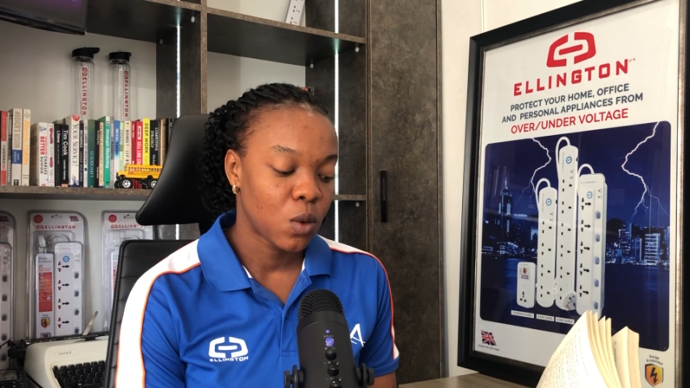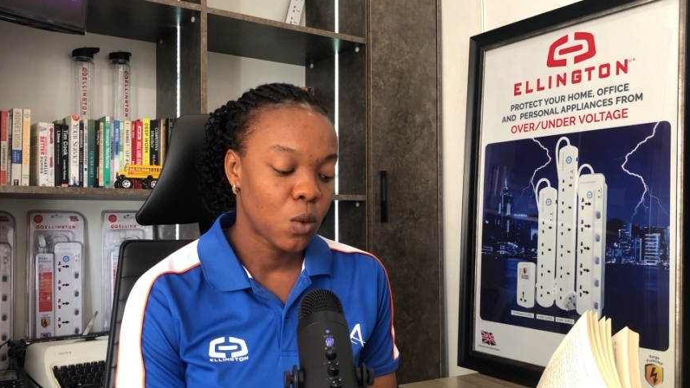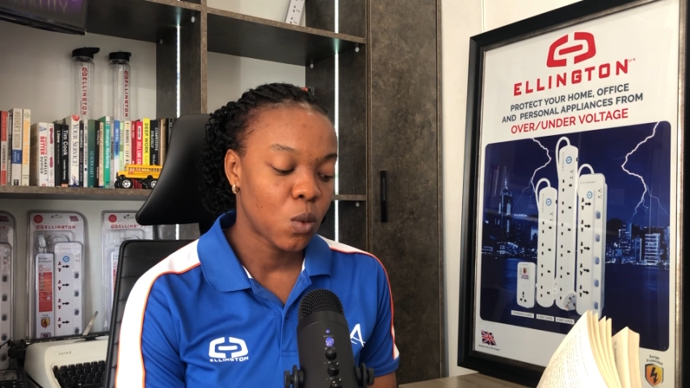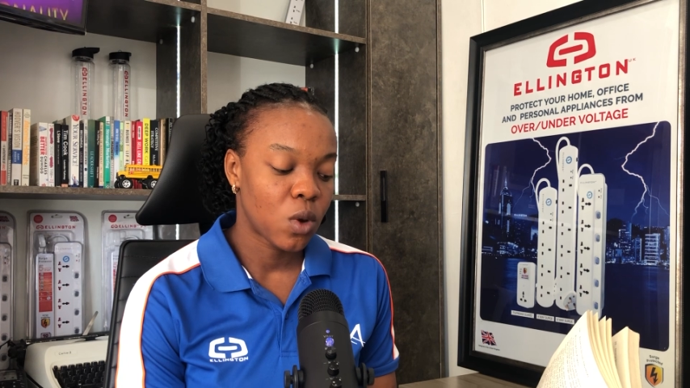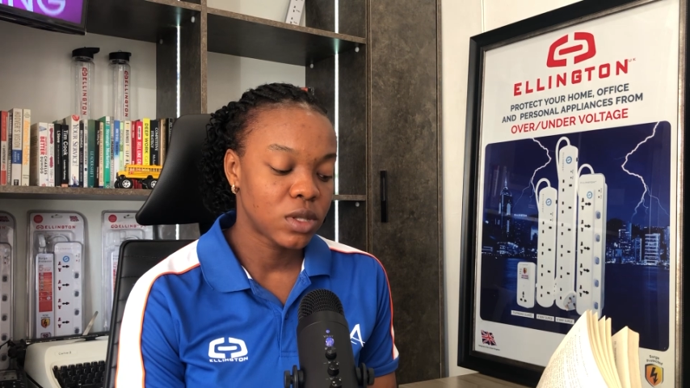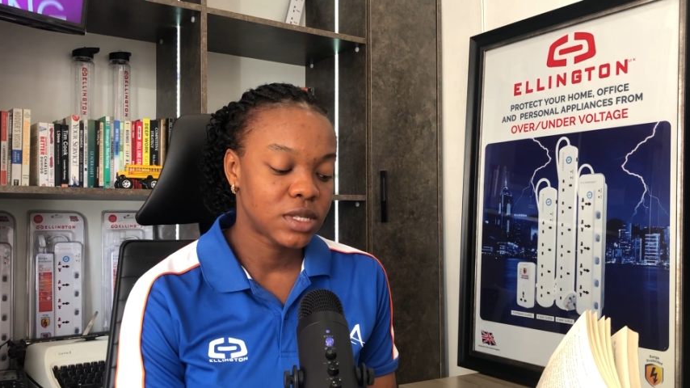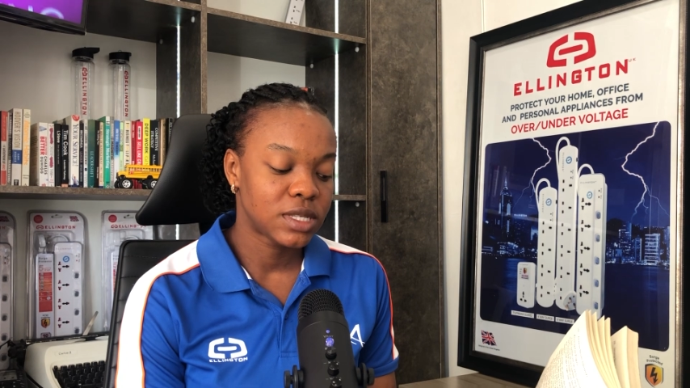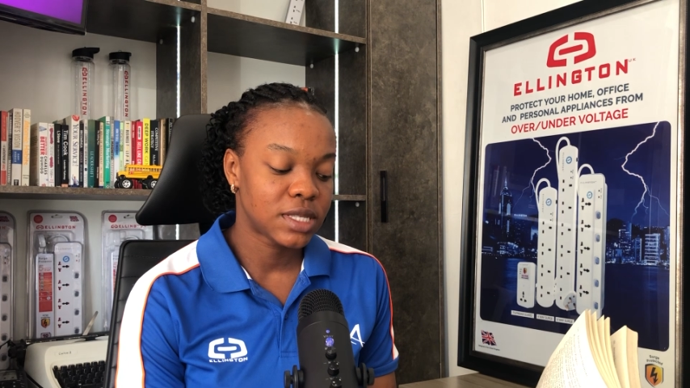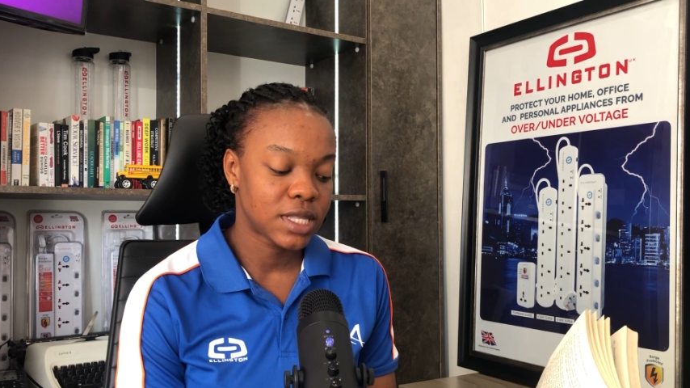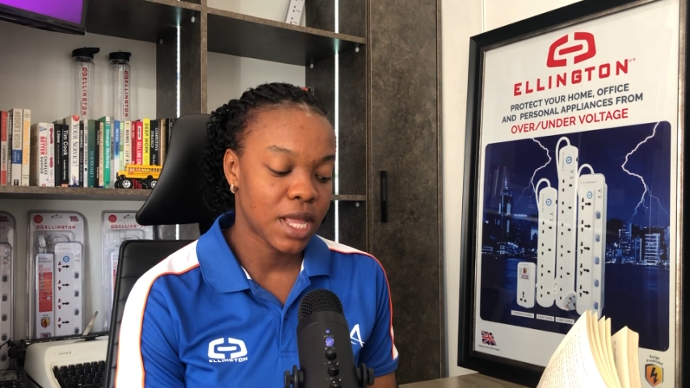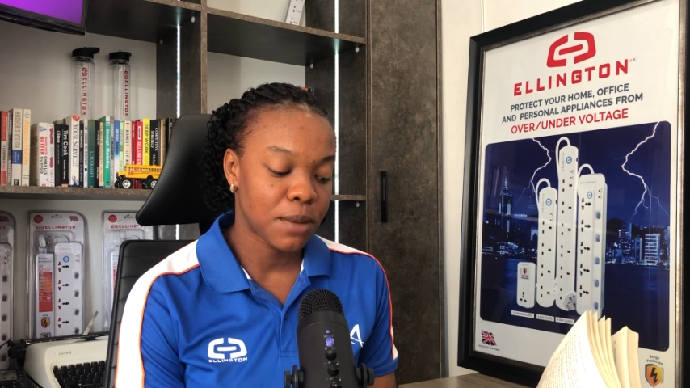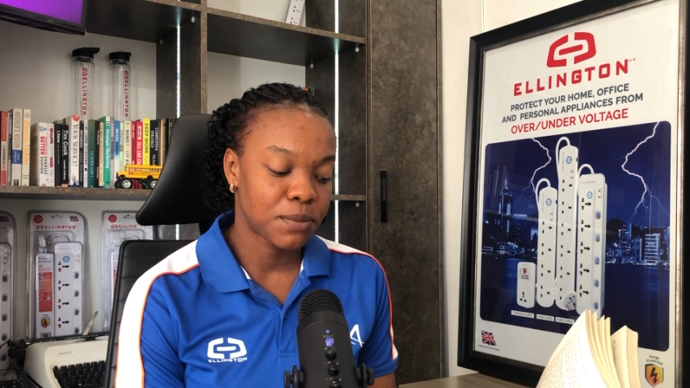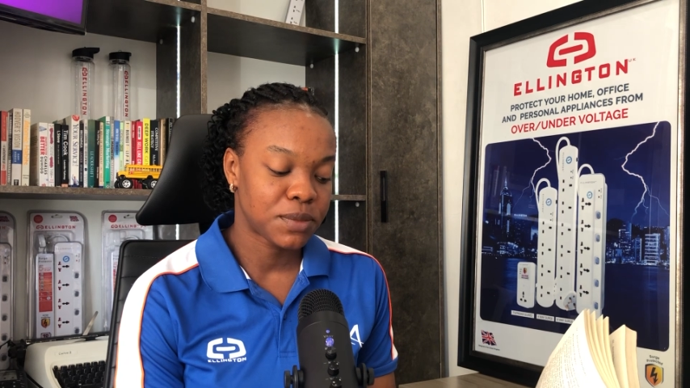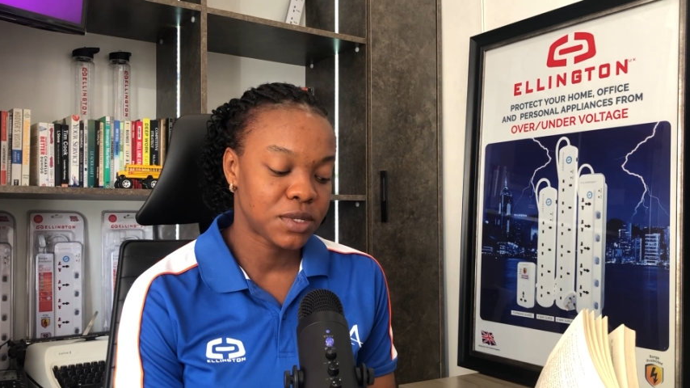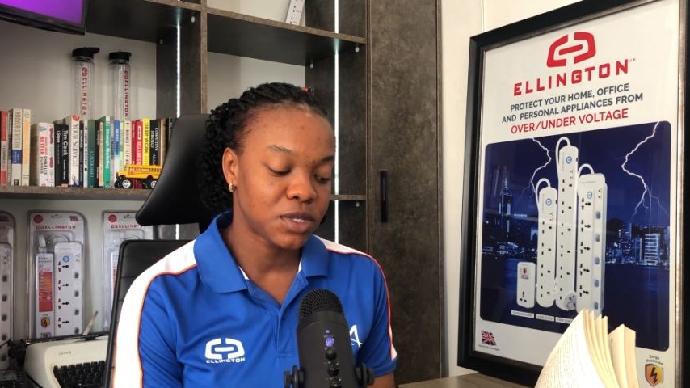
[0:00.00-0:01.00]
What
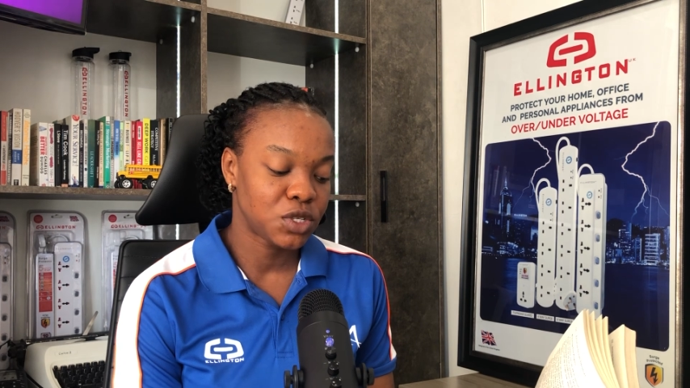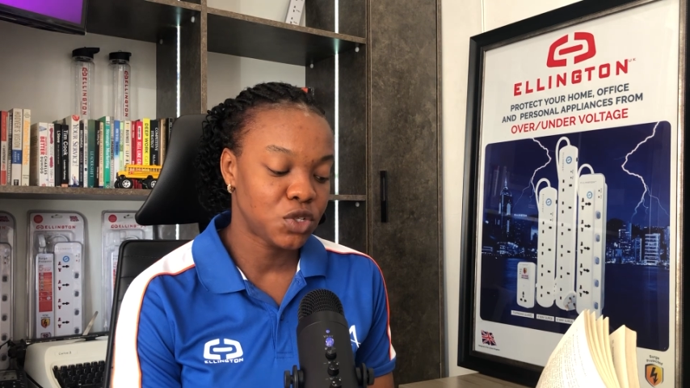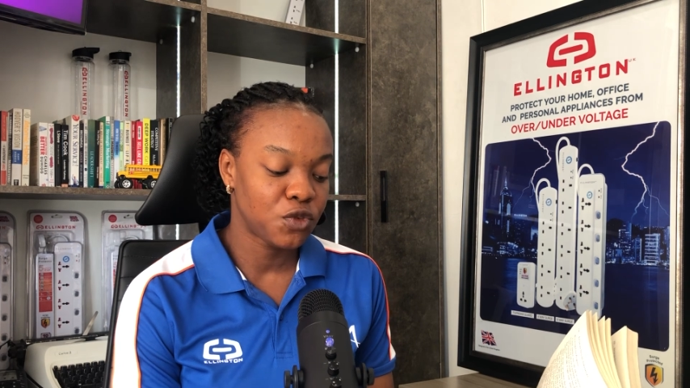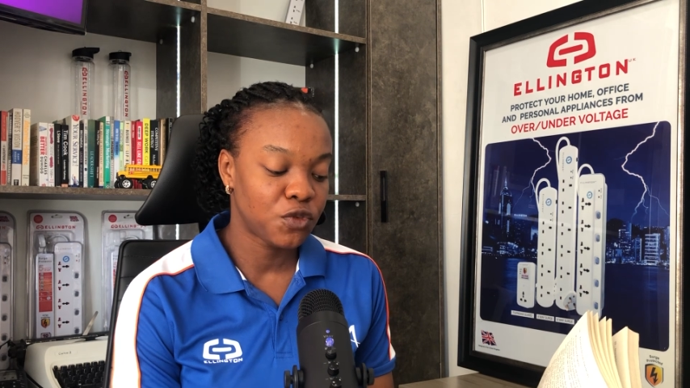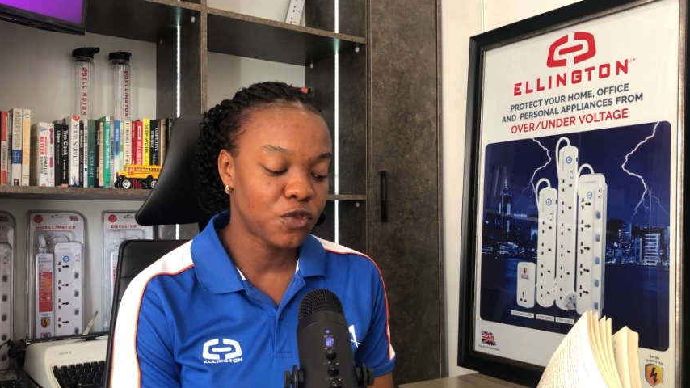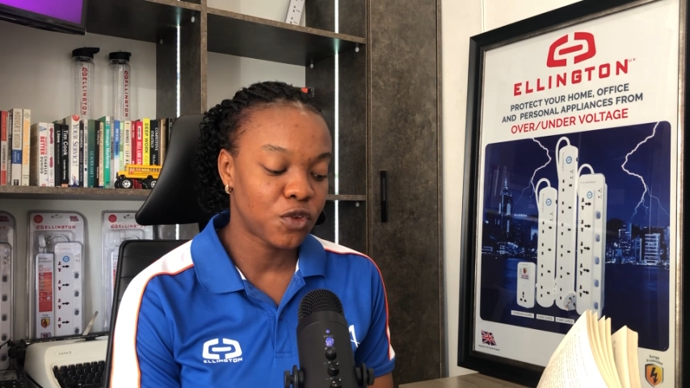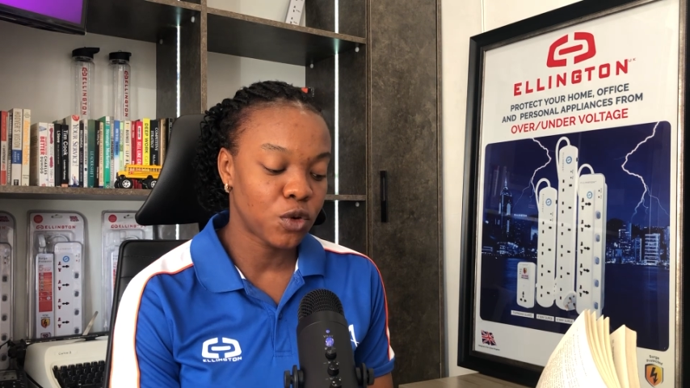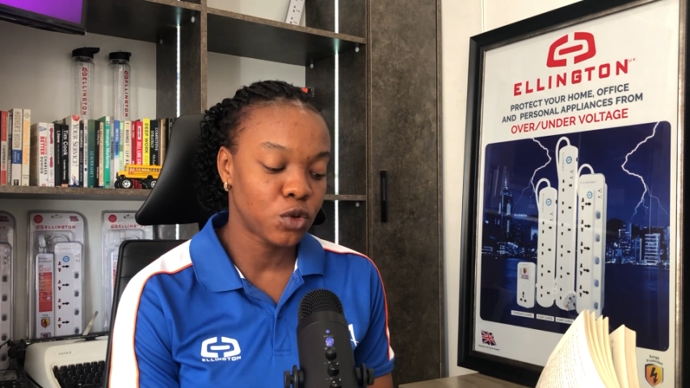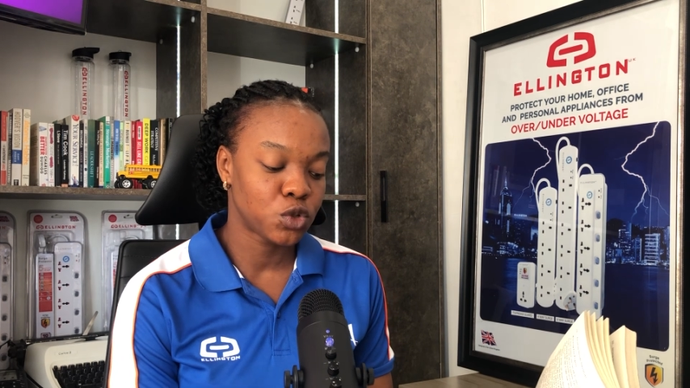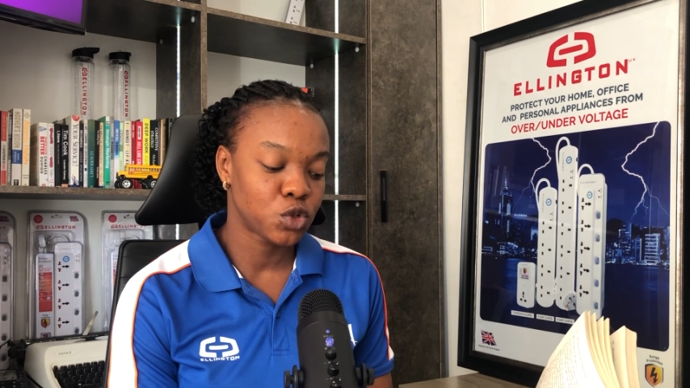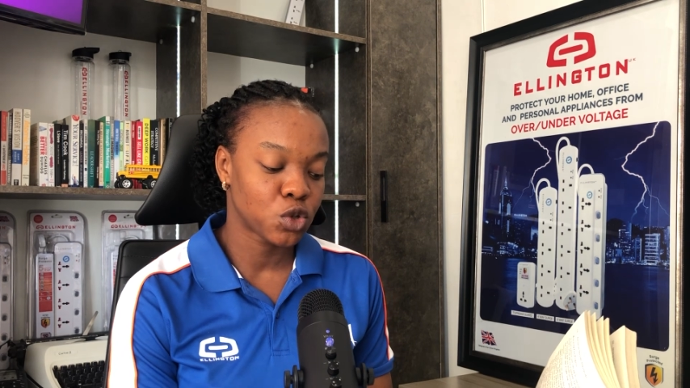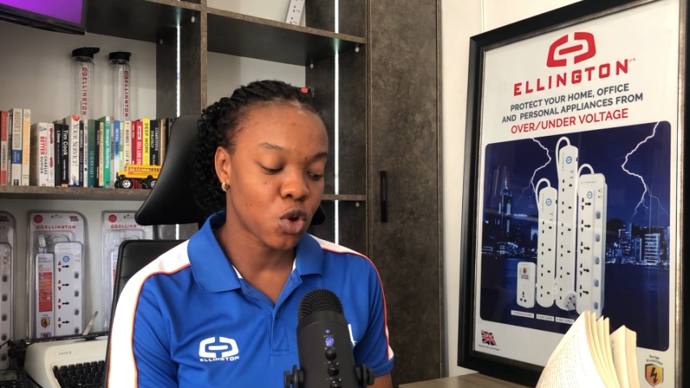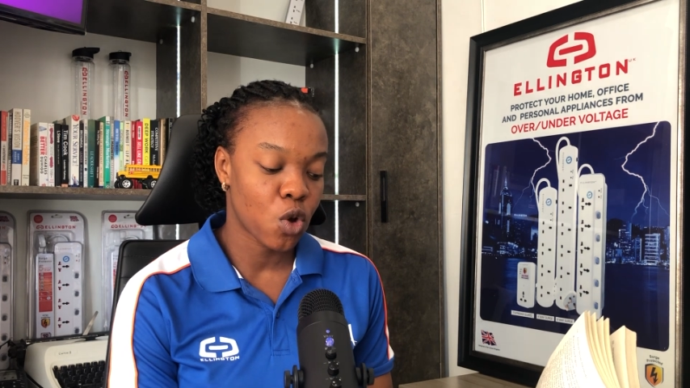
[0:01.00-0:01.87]
steps did you follow to